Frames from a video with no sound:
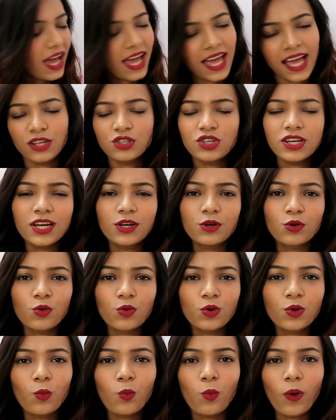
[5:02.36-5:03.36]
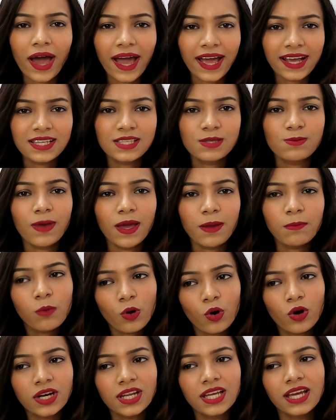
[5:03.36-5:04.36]
I actually don't wax my
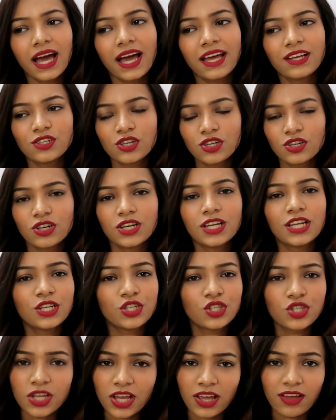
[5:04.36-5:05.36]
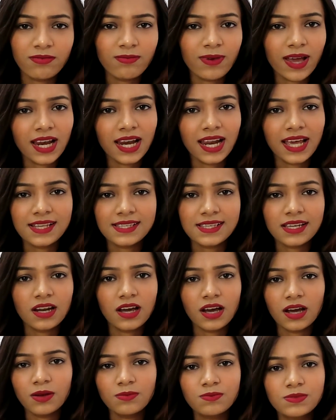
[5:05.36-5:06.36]
body. I generally shave my legs and
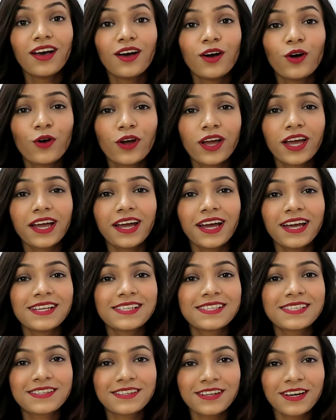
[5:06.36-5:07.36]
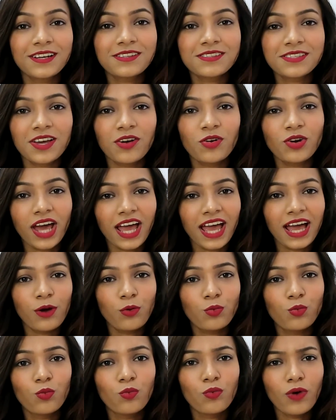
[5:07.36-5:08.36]
arms. Okay guys, turns out I
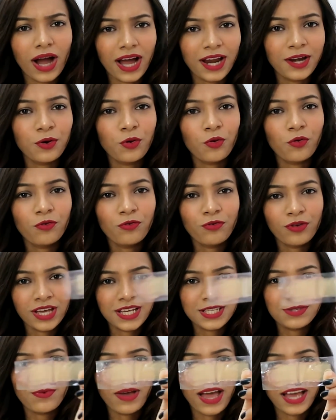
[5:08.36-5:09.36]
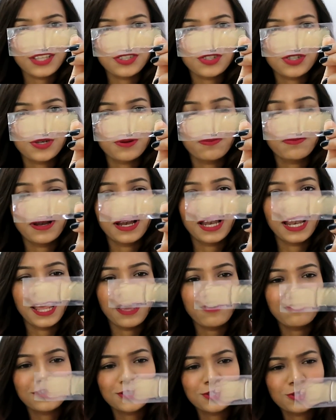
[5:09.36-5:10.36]
have one face wax strip
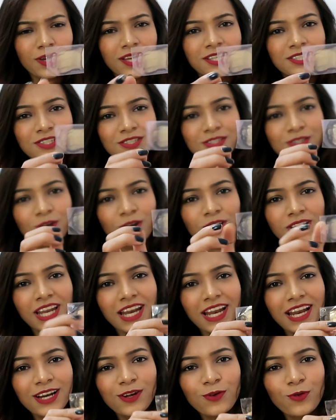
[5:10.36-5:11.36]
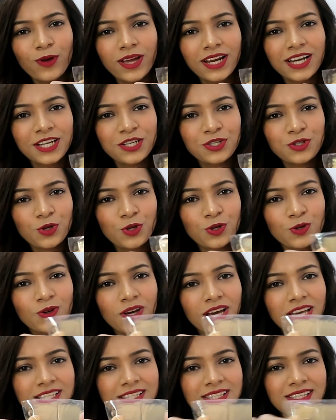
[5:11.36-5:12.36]
left. So I just thought that I'll quickly show you
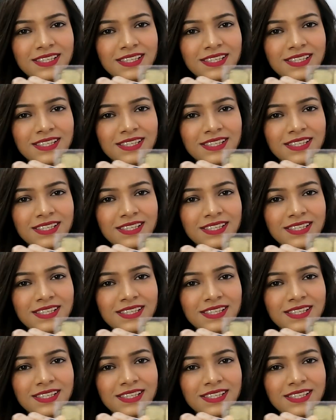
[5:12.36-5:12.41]
guys.